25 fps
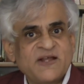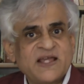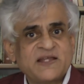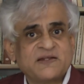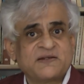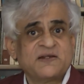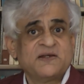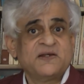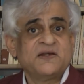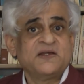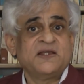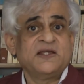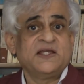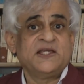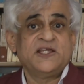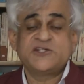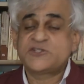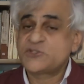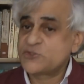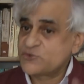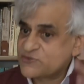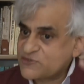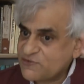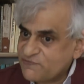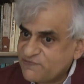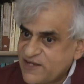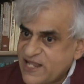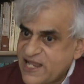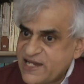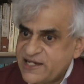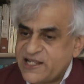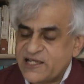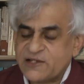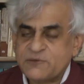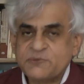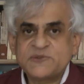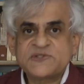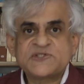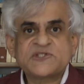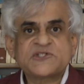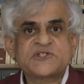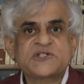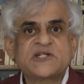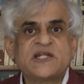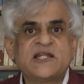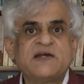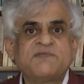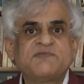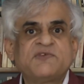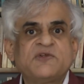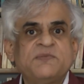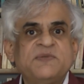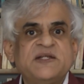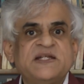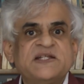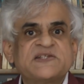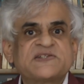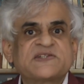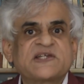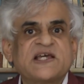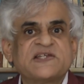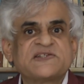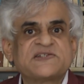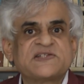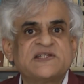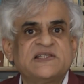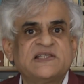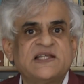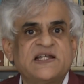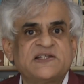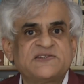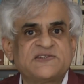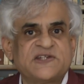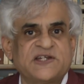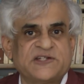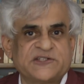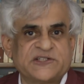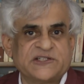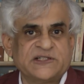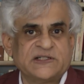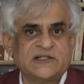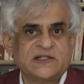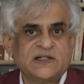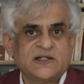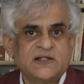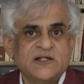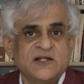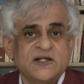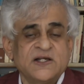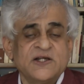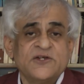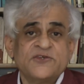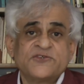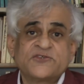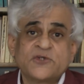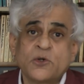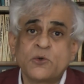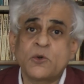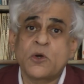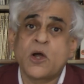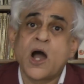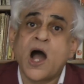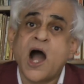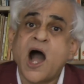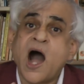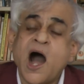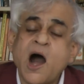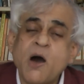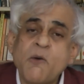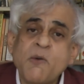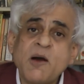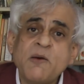Right? Issues of land acquisition have to be discussed in that session. So